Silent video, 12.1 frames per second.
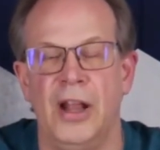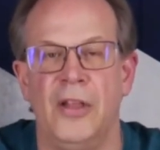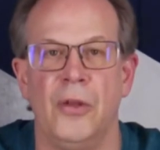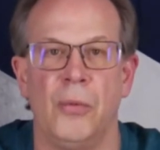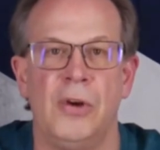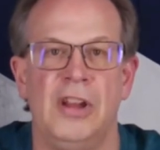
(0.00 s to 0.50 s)

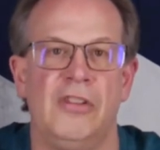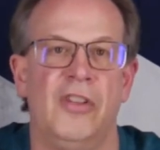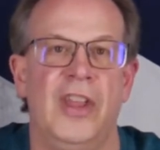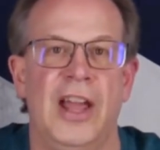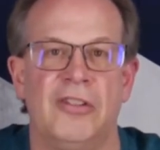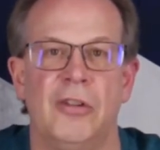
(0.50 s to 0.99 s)
And the
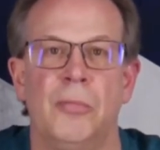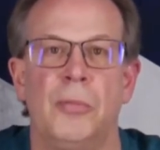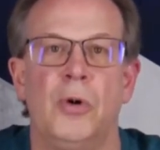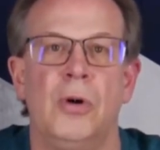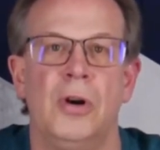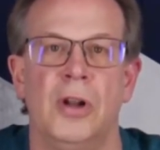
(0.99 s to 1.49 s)
reason that's
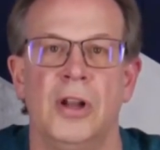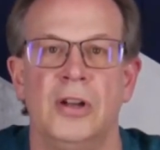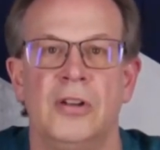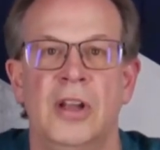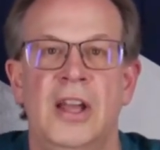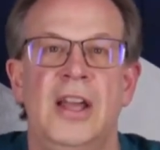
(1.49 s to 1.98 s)

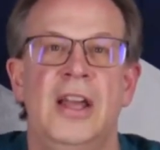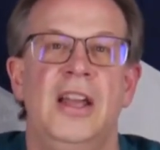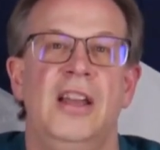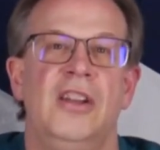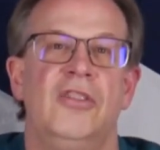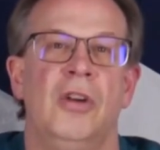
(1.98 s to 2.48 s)
important
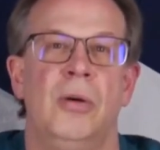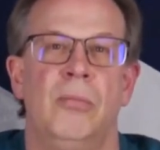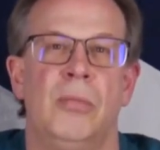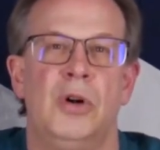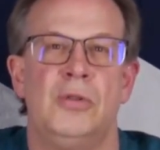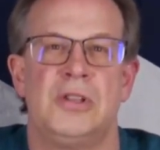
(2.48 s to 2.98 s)
is
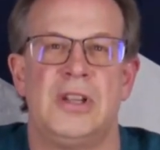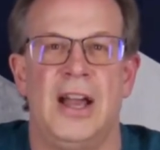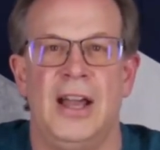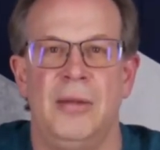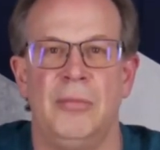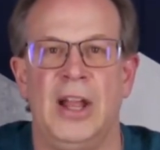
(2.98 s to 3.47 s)
most
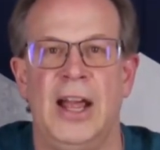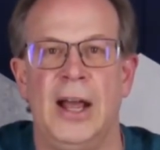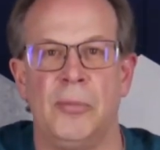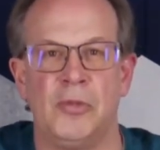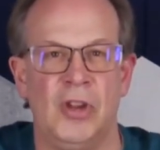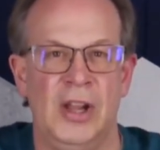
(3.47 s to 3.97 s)
time
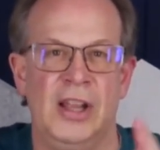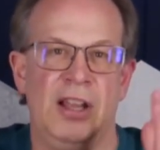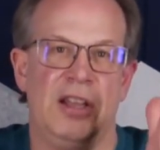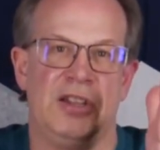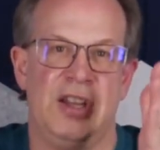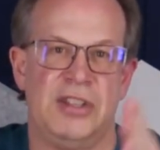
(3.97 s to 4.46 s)
lapse
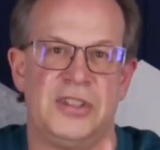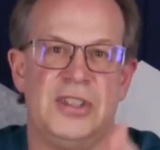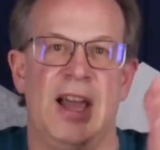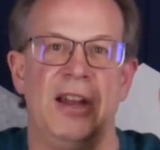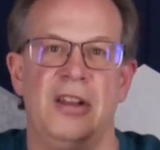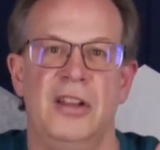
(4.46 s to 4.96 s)
is a
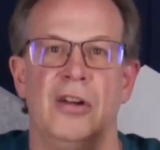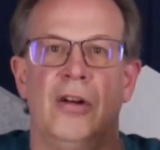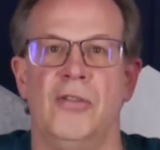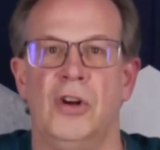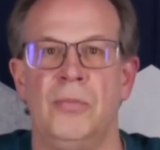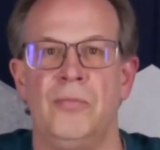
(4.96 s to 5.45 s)
set
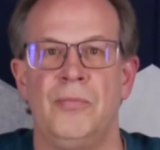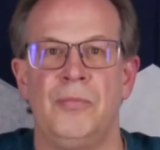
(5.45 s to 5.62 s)
interval.